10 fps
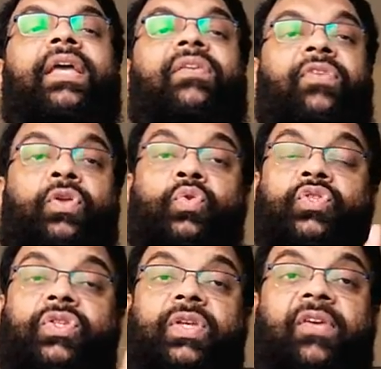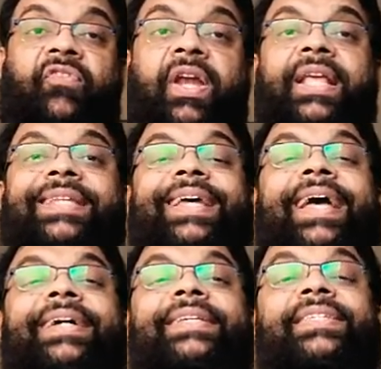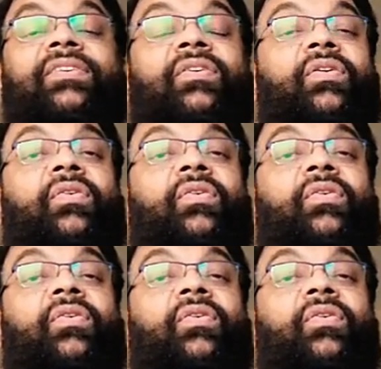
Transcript: If you use radial tires,